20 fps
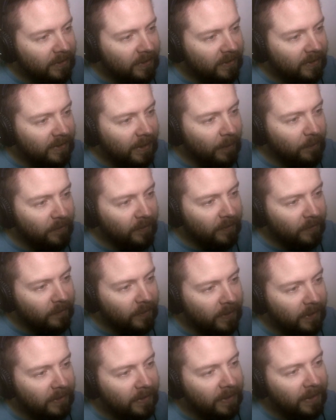it's something,
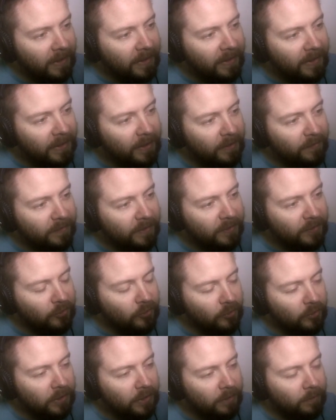right? The idea of this
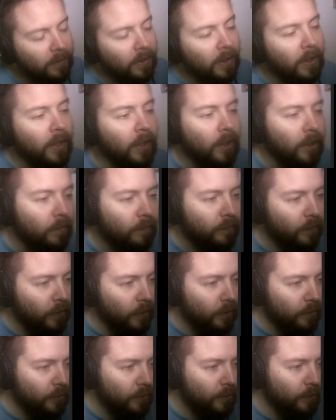stream, for
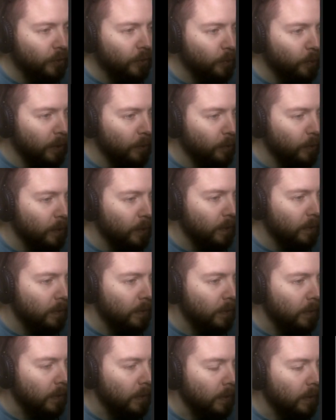all you new people,
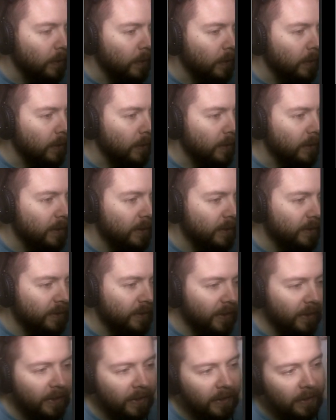is
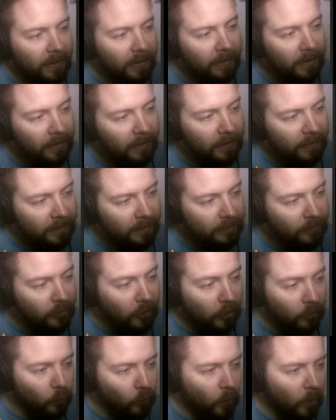it's
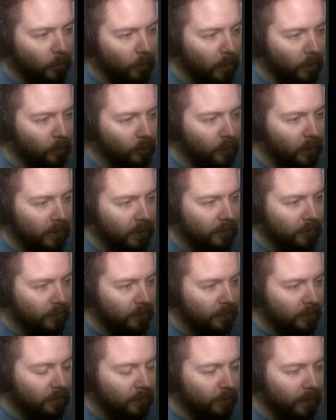called Warmup, right? So
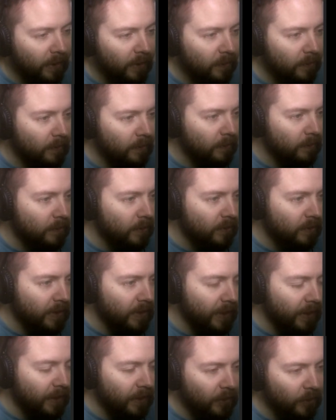it's about just
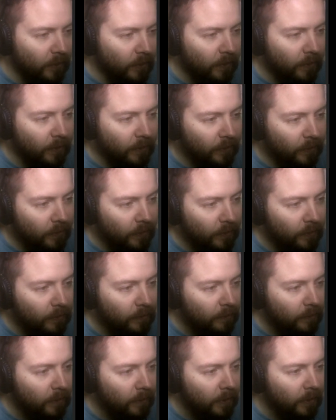getting your
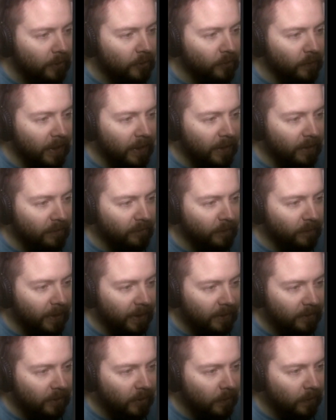creative
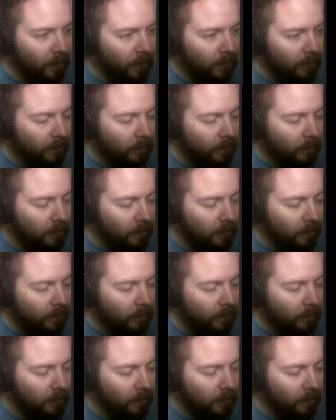mind going.